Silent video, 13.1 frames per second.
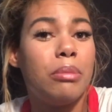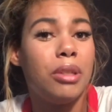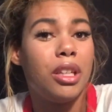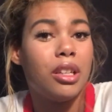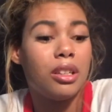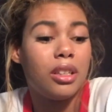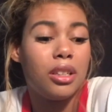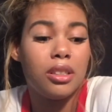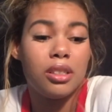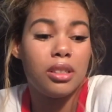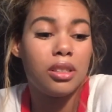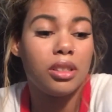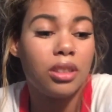
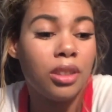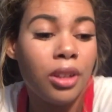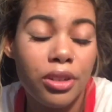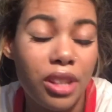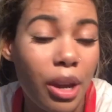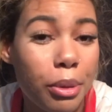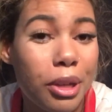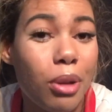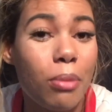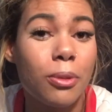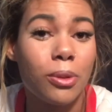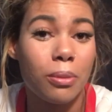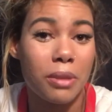because, you know, Tyreek
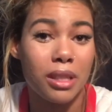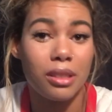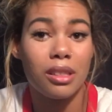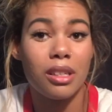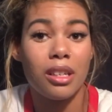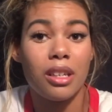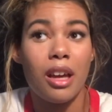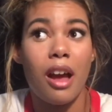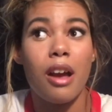almost missed it.